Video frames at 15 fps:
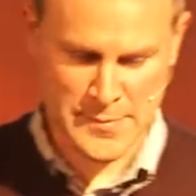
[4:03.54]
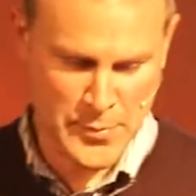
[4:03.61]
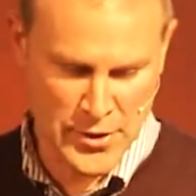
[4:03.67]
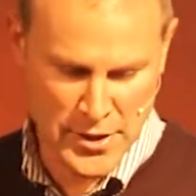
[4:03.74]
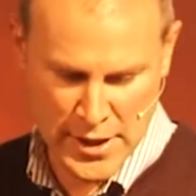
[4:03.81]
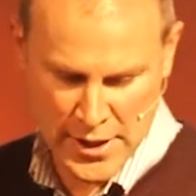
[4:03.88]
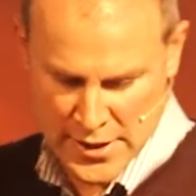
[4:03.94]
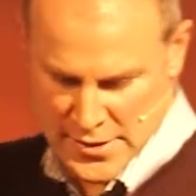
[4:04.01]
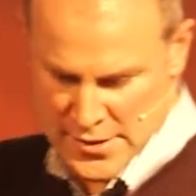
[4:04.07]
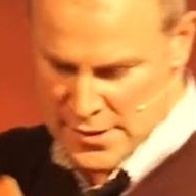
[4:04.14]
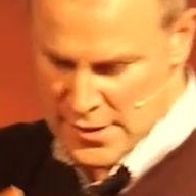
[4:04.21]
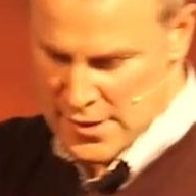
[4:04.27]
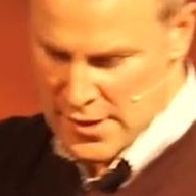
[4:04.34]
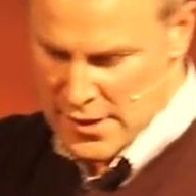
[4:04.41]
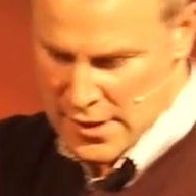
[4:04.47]
booklet,
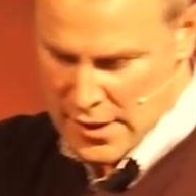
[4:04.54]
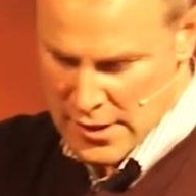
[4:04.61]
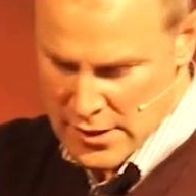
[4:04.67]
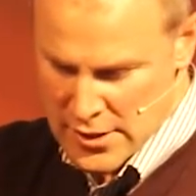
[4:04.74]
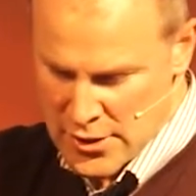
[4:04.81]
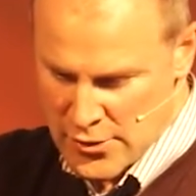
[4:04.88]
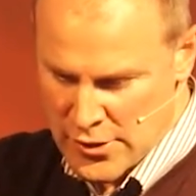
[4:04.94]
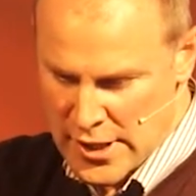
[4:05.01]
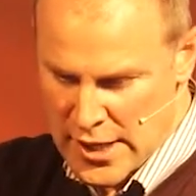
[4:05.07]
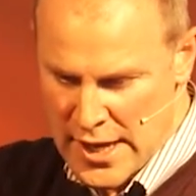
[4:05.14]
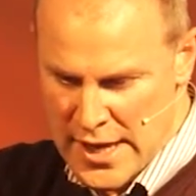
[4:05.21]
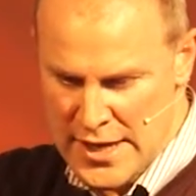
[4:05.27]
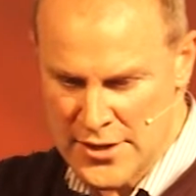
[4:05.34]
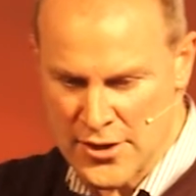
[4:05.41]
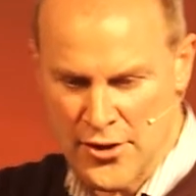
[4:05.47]
you're
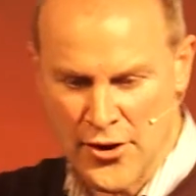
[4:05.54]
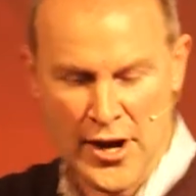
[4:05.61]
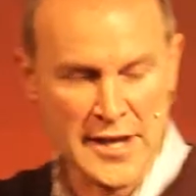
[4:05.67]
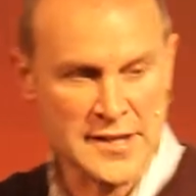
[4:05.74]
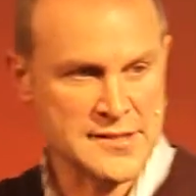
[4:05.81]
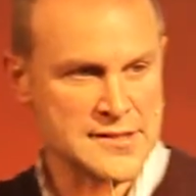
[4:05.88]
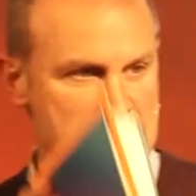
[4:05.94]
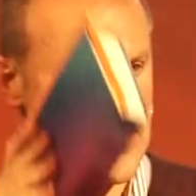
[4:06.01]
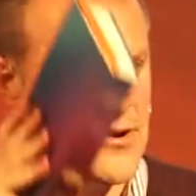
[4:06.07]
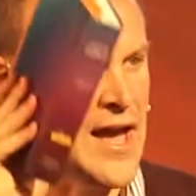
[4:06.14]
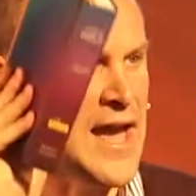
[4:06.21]
in Christ. So